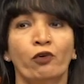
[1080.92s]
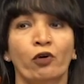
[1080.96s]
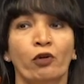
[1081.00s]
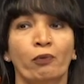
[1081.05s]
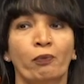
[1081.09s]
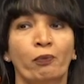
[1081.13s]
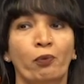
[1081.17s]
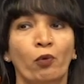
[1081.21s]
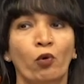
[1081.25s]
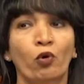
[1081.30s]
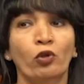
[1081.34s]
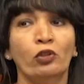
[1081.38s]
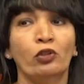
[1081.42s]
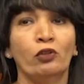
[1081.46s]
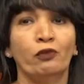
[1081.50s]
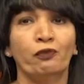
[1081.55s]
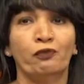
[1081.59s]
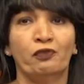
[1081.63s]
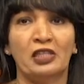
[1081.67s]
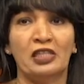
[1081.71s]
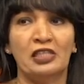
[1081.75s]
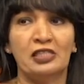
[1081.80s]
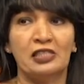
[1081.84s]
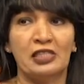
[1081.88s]
for both
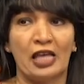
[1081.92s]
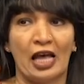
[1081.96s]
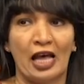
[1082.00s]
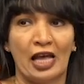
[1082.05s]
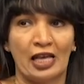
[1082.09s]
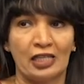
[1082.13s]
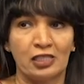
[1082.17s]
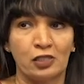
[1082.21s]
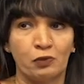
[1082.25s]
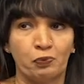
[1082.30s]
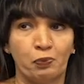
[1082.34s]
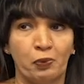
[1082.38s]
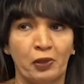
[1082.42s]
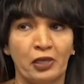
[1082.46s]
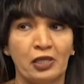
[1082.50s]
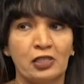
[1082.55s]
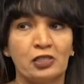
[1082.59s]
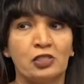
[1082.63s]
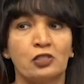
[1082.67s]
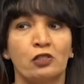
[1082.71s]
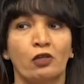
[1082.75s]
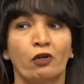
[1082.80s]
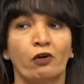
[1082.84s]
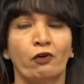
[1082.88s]
of these
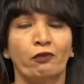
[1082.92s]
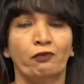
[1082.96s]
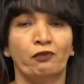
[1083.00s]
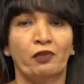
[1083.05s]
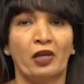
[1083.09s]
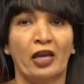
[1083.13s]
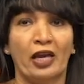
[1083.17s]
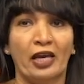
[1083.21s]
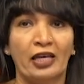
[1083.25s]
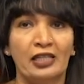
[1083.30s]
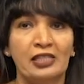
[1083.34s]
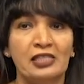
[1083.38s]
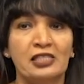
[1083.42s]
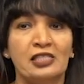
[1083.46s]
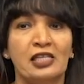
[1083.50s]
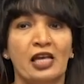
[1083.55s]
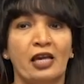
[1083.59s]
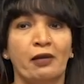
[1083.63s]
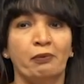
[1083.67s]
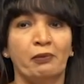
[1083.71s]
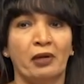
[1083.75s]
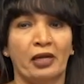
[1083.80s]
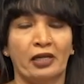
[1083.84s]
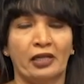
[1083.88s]
aspects of the
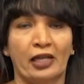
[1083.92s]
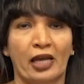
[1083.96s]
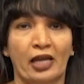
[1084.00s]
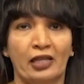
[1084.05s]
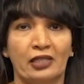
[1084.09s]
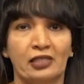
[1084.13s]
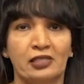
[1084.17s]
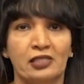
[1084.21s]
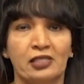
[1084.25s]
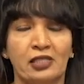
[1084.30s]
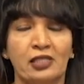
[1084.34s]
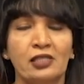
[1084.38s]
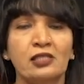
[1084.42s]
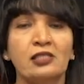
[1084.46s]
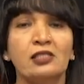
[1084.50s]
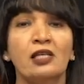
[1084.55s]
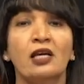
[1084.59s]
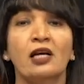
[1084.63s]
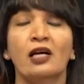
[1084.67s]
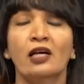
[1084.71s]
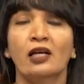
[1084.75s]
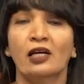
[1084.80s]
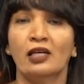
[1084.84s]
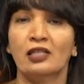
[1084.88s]
enzyme catalysis
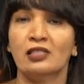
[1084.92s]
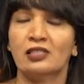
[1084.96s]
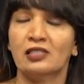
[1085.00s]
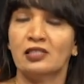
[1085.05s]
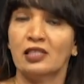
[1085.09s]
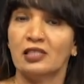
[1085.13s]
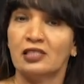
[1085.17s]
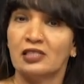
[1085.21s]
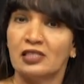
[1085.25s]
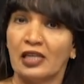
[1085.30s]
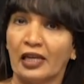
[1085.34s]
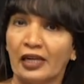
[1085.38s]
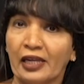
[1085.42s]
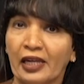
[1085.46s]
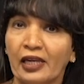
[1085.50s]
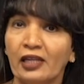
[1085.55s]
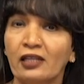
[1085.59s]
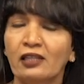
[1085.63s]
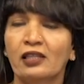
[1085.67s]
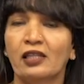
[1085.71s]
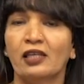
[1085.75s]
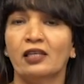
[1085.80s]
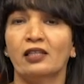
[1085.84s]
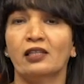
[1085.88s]
is the
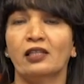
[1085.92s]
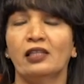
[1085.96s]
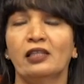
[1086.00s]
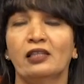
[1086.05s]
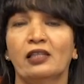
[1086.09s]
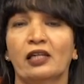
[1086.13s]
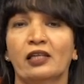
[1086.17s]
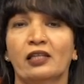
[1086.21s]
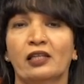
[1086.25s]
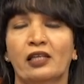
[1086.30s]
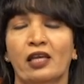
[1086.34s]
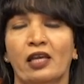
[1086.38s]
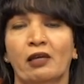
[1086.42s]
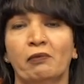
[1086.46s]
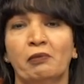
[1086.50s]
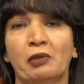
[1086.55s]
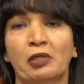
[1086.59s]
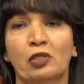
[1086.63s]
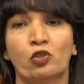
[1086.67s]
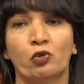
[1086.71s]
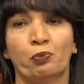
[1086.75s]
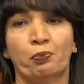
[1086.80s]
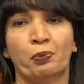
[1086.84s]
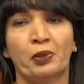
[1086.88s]
second theory that came
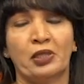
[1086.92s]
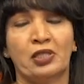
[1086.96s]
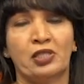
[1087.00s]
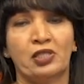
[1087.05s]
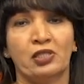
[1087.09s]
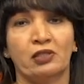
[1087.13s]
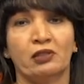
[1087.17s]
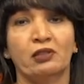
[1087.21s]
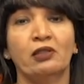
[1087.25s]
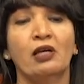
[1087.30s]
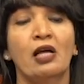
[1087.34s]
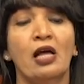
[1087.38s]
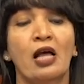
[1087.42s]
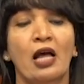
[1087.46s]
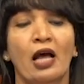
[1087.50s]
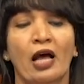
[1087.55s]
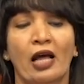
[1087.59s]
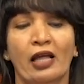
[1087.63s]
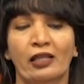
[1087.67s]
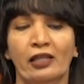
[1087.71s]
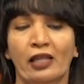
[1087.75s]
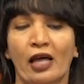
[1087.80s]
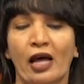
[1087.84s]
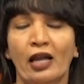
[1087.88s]
into picture
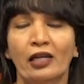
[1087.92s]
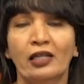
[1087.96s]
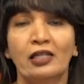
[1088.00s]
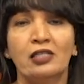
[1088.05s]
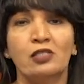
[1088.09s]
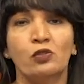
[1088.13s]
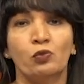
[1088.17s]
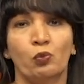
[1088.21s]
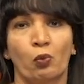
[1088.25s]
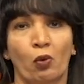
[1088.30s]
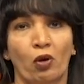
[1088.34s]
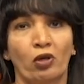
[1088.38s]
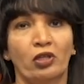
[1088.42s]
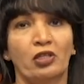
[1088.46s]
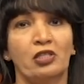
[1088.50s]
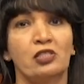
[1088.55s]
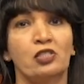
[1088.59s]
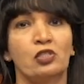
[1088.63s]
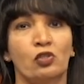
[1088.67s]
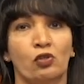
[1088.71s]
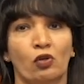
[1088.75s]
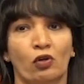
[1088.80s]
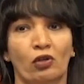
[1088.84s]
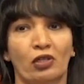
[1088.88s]
and that is what
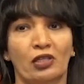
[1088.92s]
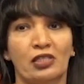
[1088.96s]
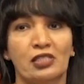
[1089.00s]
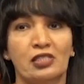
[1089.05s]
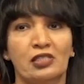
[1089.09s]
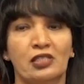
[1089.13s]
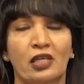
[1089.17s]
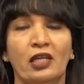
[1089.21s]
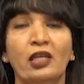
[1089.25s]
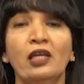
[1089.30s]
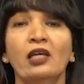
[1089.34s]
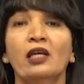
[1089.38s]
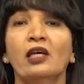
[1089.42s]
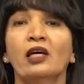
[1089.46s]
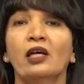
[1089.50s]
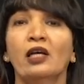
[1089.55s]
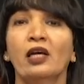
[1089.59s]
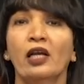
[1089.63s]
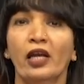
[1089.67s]
is called as the